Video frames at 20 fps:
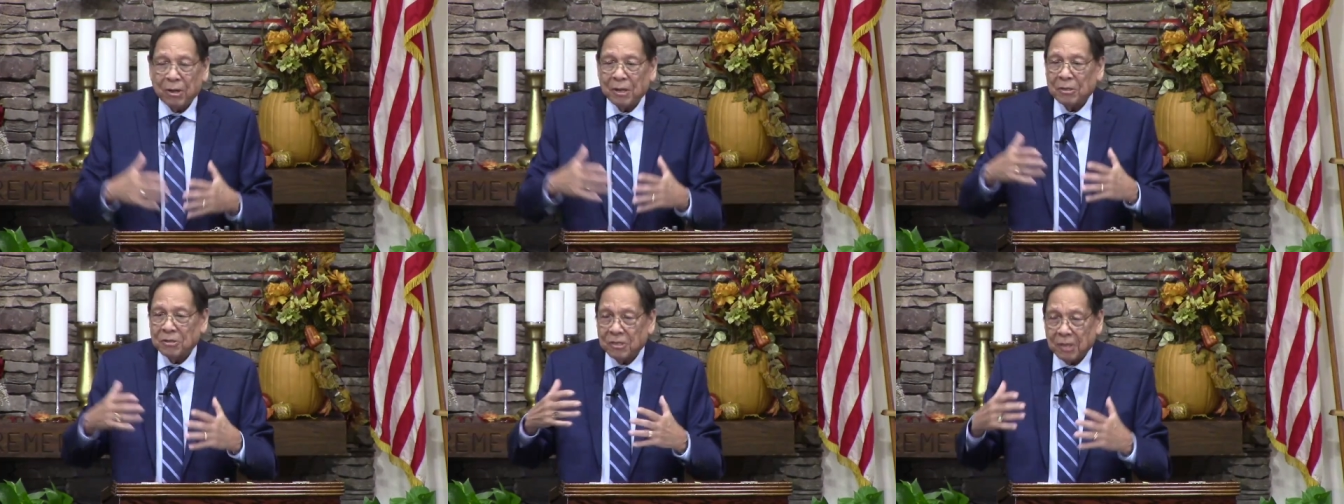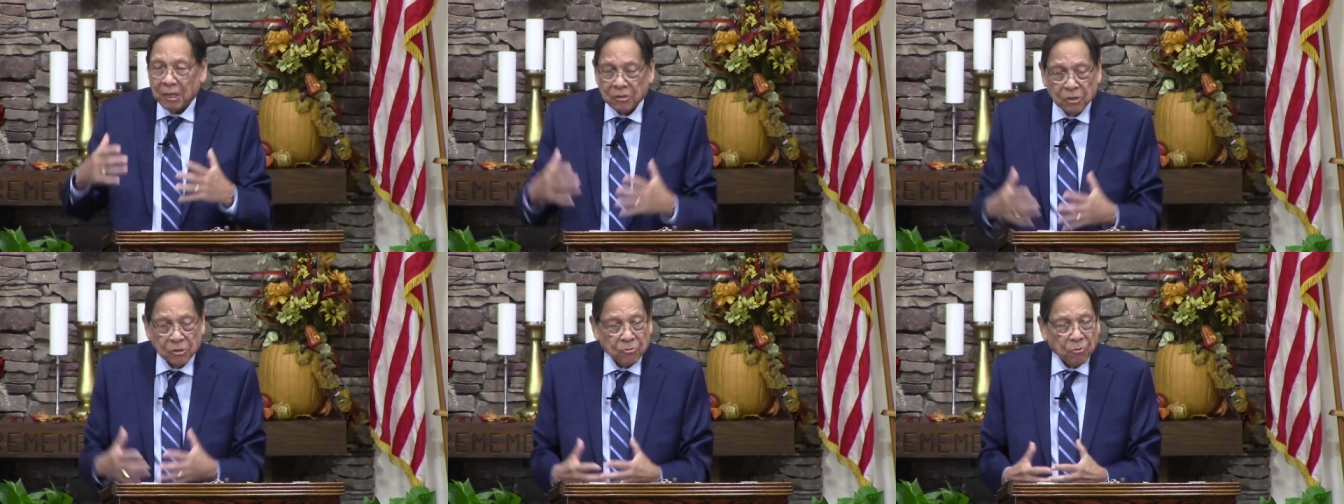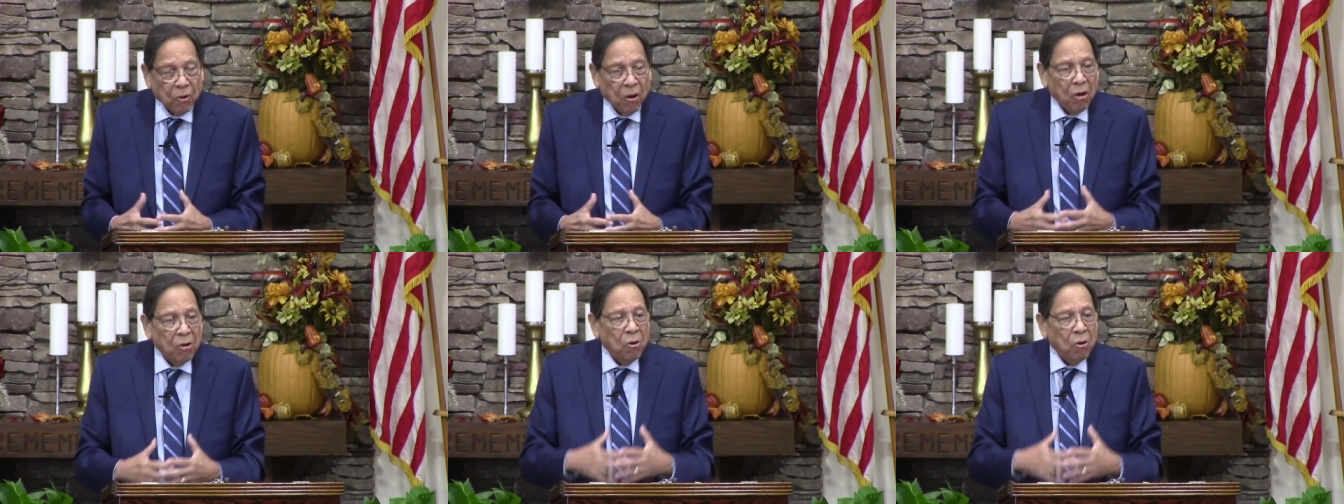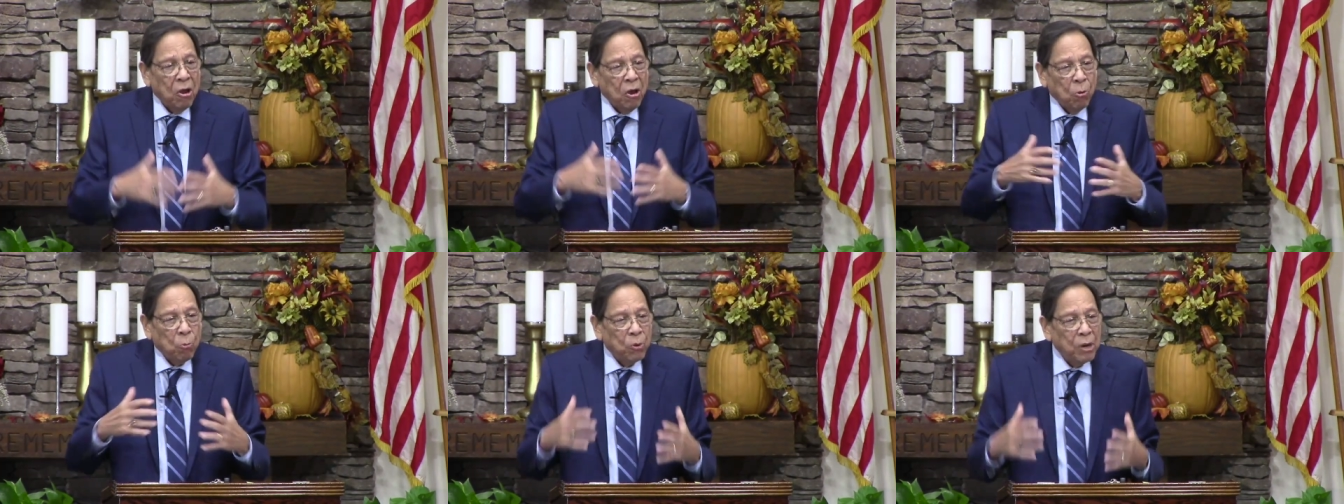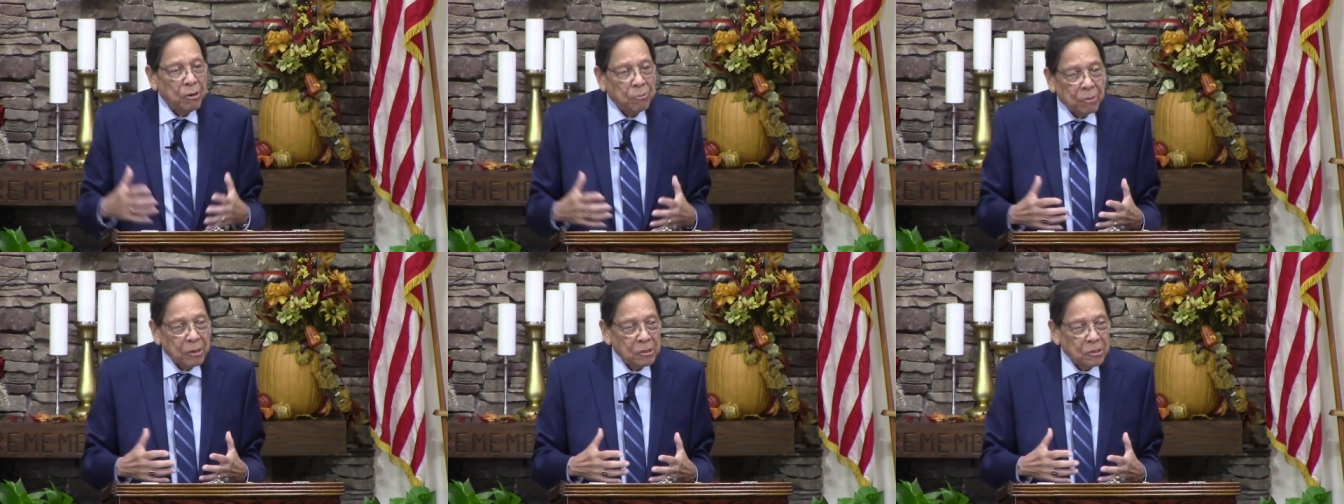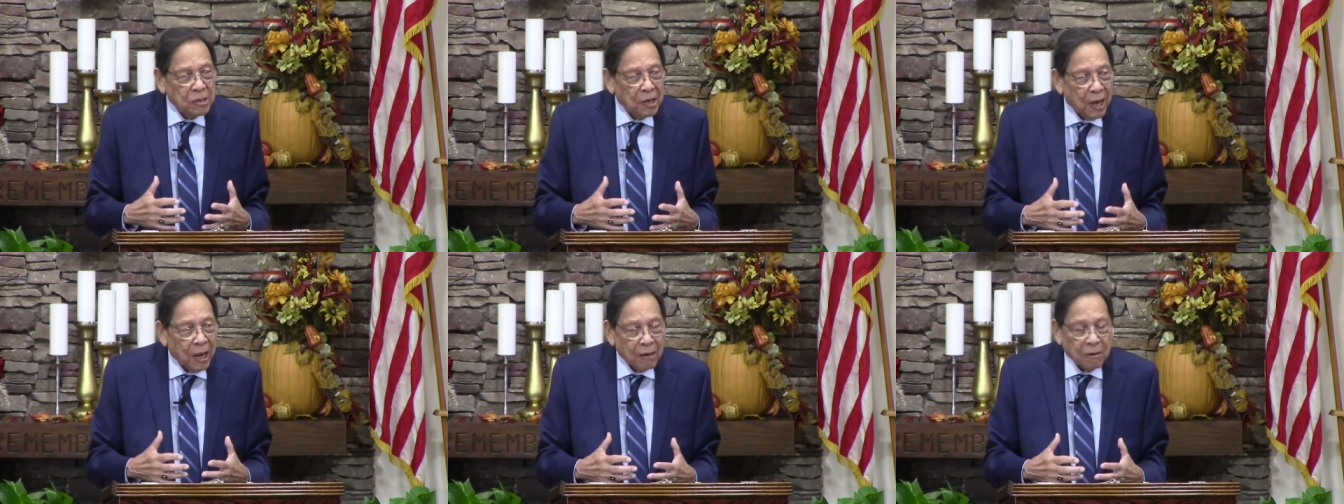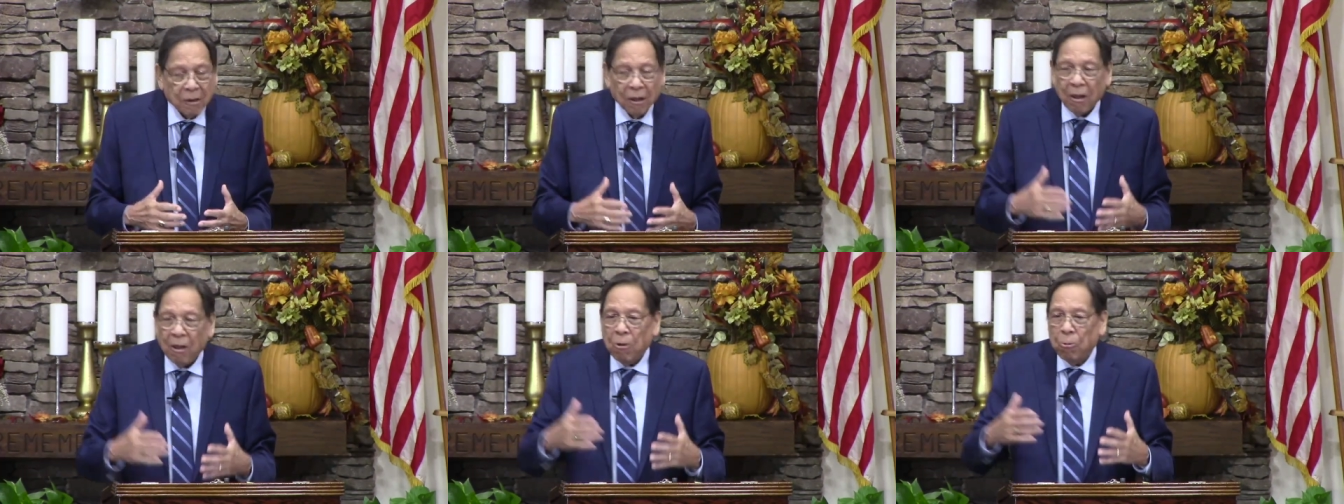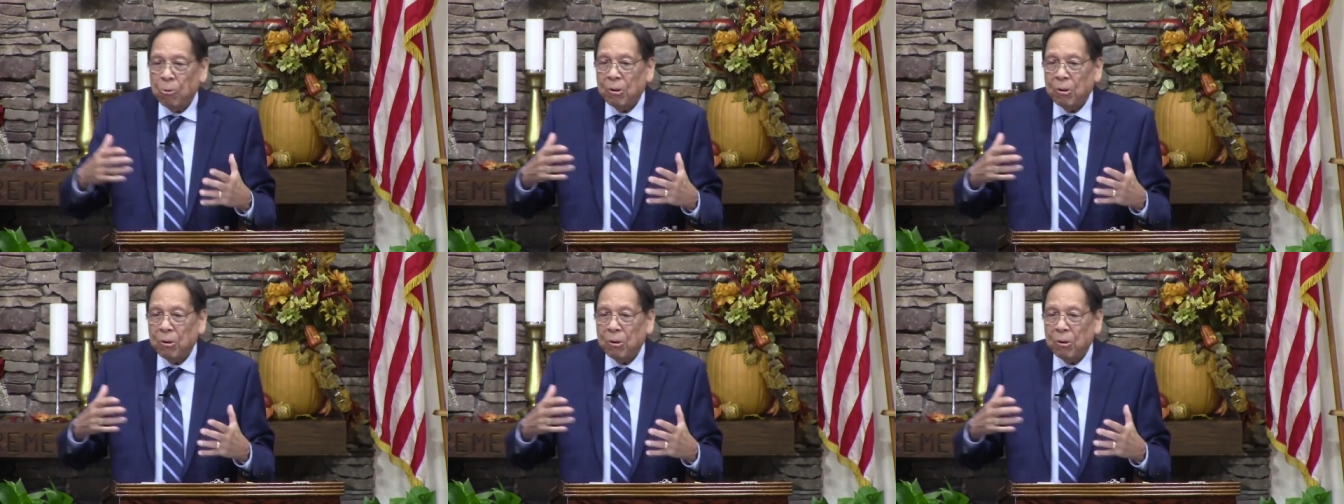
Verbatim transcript: What it says is wrong, we reject.